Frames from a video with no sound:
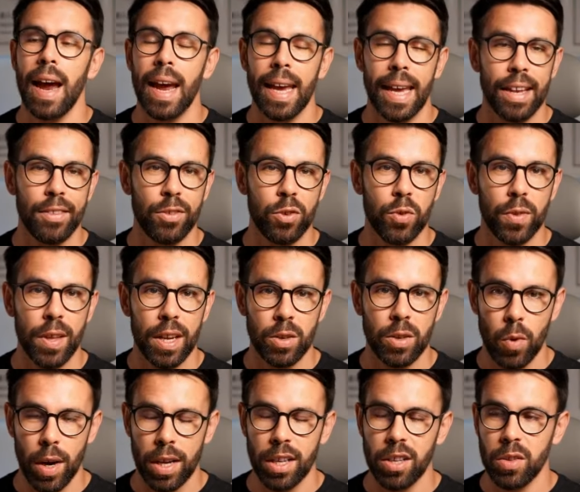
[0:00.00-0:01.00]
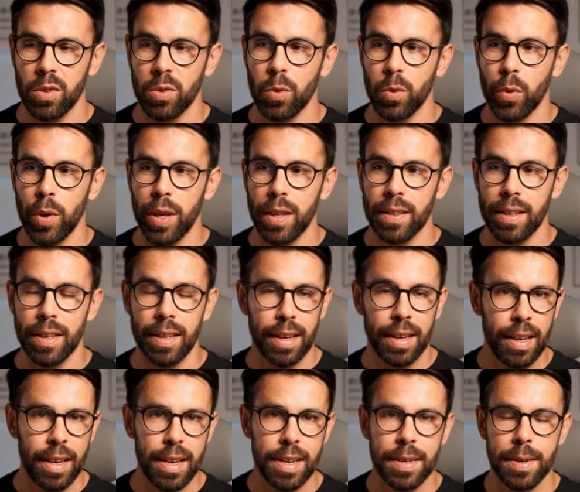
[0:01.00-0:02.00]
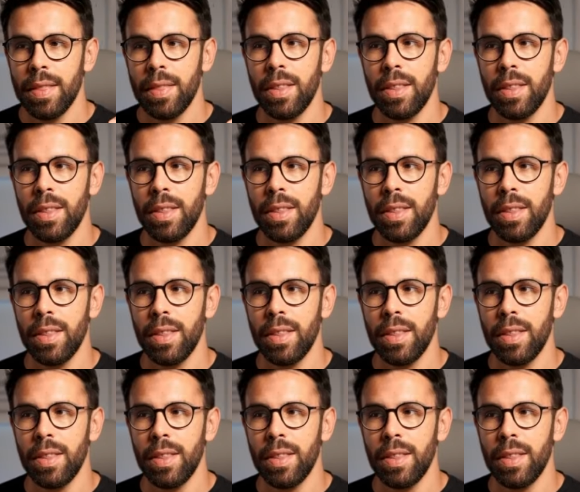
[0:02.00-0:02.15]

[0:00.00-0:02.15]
I can do that quite quickly here.